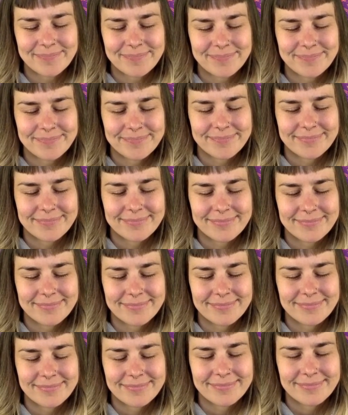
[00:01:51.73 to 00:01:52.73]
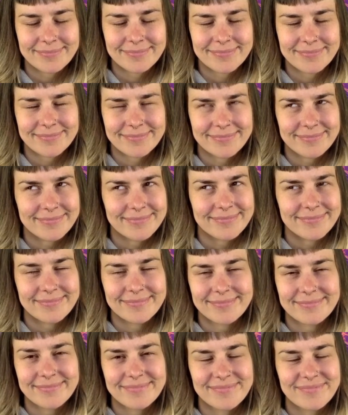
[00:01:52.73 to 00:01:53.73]

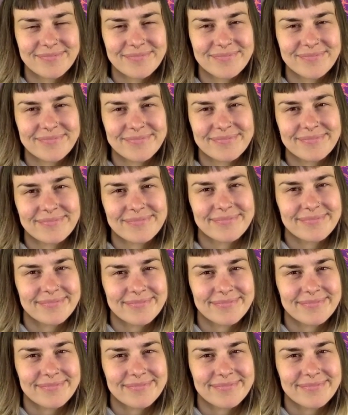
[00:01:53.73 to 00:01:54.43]
No one is speaking in this clip.